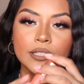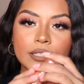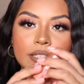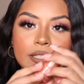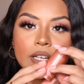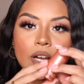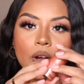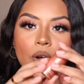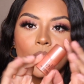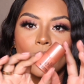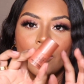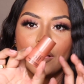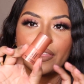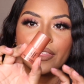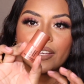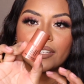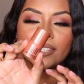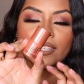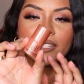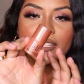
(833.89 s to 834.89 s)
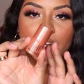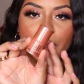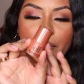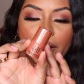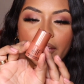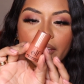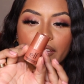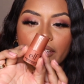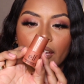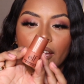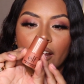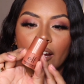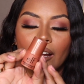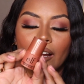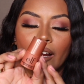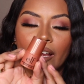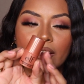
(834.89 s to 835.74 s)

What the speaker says: So this is it right here.